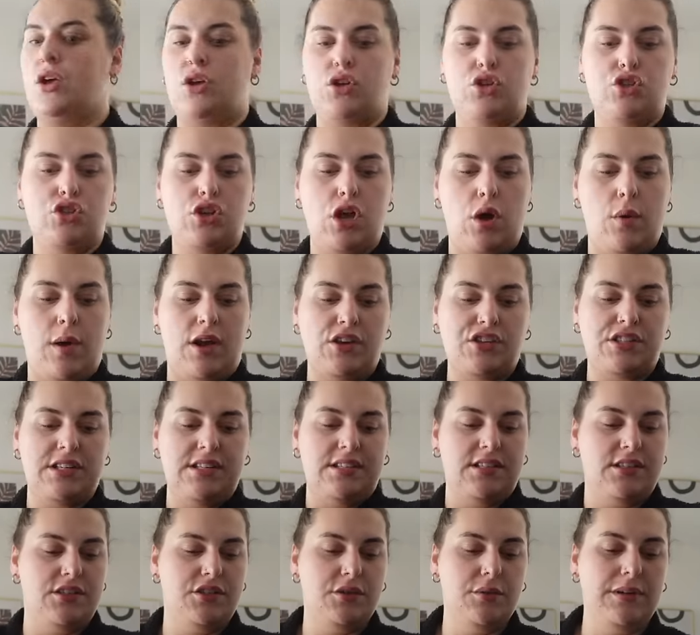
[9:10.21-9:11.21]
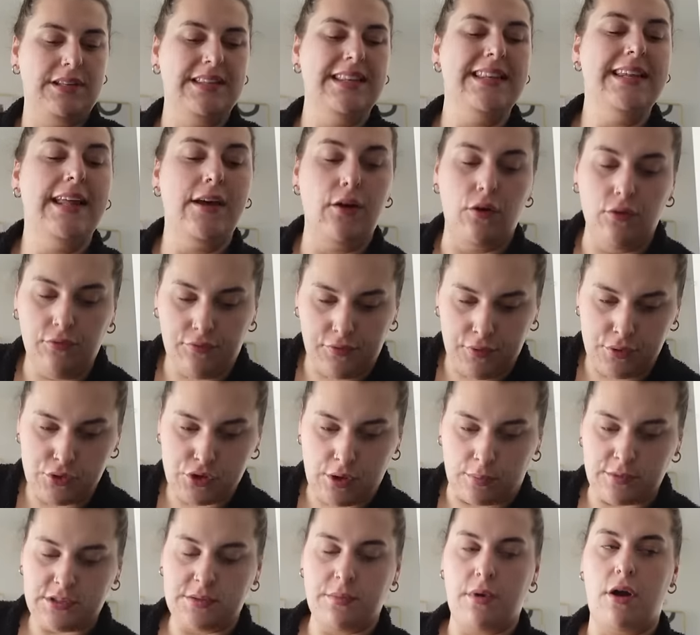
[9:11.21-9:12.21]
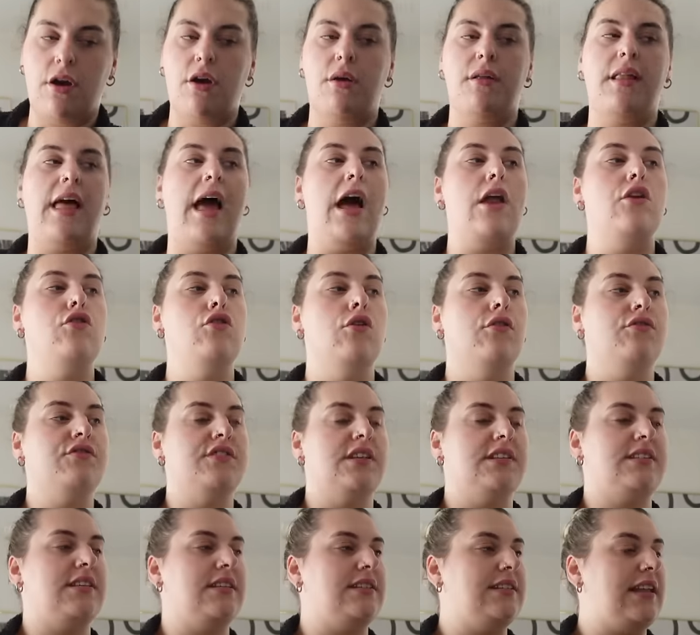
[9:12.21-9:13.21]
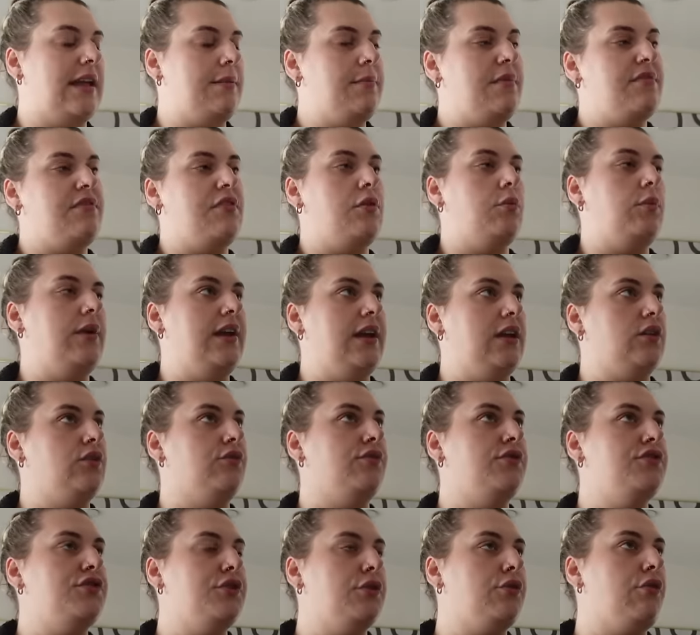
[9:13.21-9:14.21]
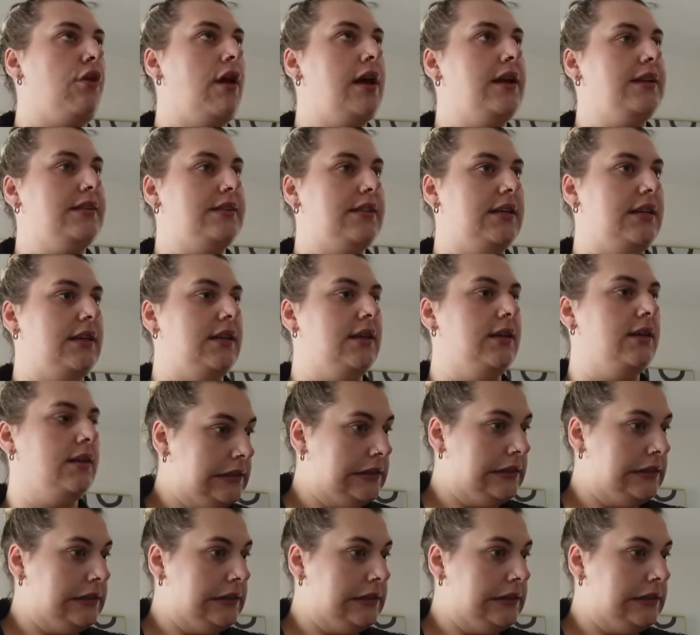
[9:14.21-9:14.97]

So I just need to do a little food shop tomorrow, like, enough to sustain me for the week, nothing too crazy.